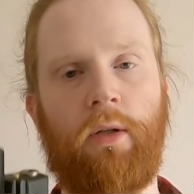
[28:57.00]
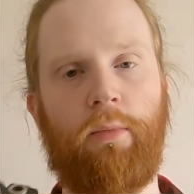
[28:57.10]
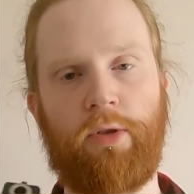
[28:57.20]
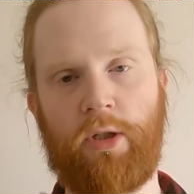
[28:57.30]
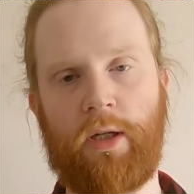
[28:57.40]

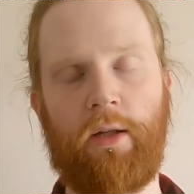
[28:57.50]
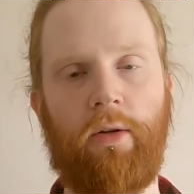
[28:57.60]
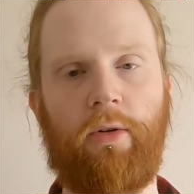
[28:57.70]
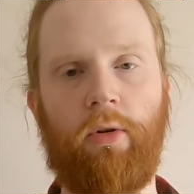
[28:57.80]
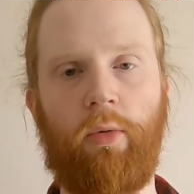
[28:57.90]
but you can't
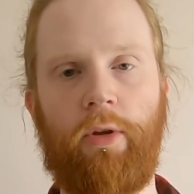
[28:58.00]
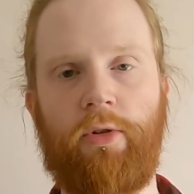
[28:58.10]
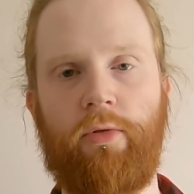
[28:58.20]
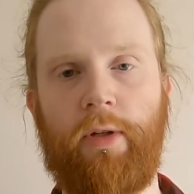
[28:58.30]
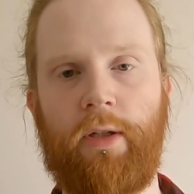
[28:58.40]
look cool without
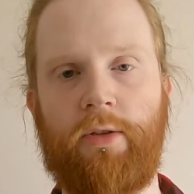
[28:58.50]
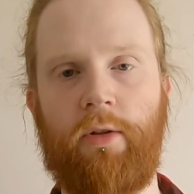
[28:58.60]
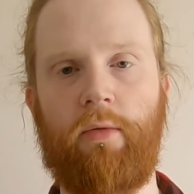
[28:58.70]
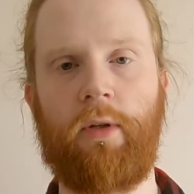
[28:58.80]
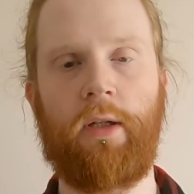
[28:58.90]
training,
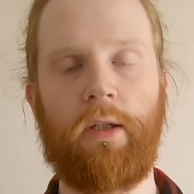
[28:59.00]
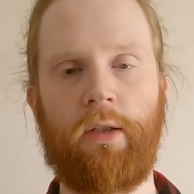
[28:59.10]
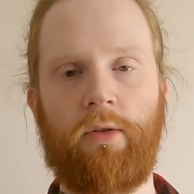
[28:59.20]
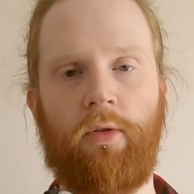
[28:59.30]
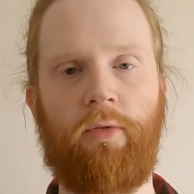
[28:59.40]
so
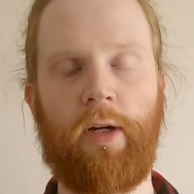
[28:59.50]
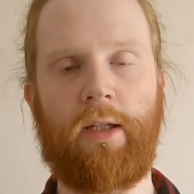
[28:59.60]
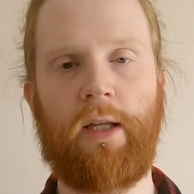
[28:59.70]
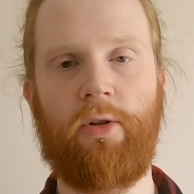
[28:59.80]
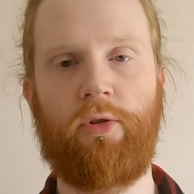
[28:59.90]
don't forget to
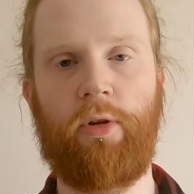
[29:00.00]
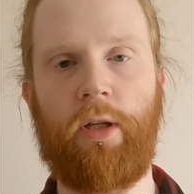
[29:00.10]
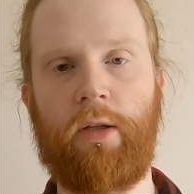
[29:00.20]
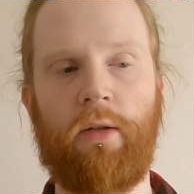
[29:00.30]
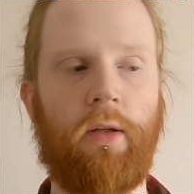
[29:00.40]
get your
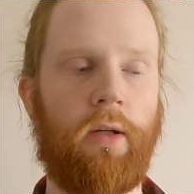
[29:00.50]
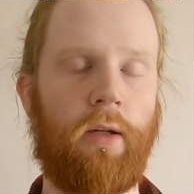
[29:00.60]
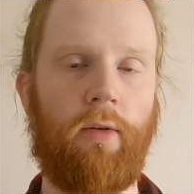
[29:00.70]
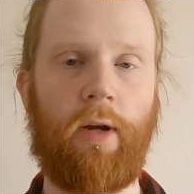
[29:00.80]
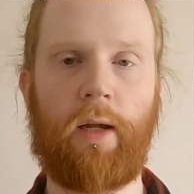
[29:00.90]
training.
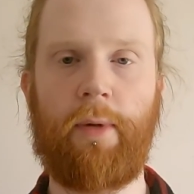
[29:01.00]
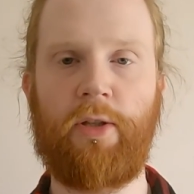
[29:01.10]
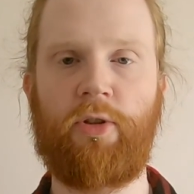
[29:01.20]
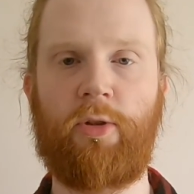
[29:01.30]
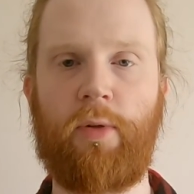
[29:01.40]
I
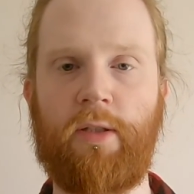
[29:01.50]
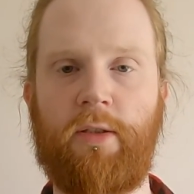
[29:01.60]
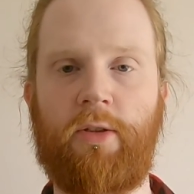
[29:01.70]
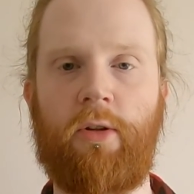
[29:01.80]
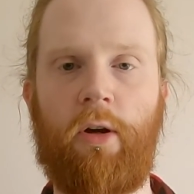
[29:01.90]
recommend such places
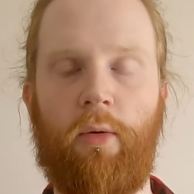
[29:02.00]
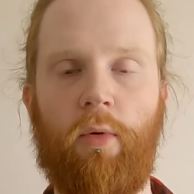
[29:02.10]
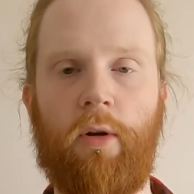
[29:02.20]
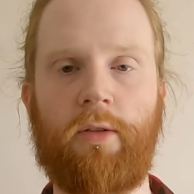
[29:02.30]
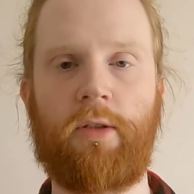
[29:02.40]
as
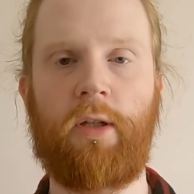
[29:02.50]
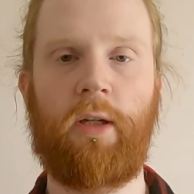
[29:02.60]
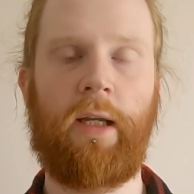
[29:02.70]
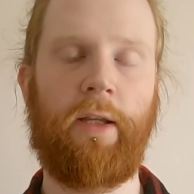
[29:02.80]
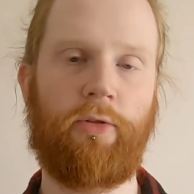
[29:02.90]
Cogworks,
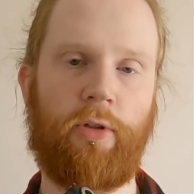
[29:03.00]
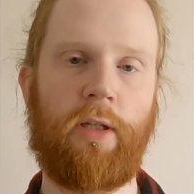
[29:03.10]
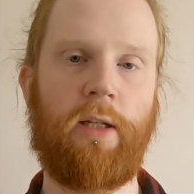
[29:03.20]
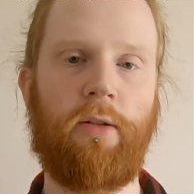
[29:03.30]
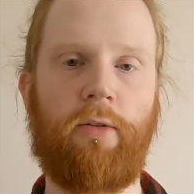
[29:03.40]
Halo
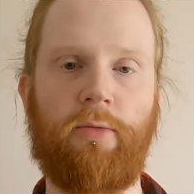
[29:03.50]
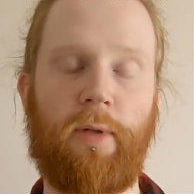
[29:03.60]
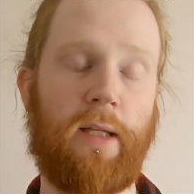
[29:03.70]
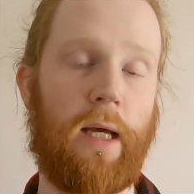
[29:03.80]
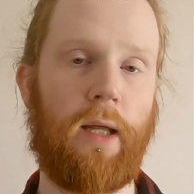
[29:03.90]
Strategic, who's my
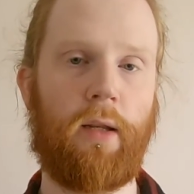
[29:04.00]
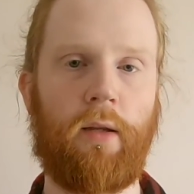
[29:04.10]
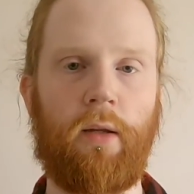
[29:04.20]
dad,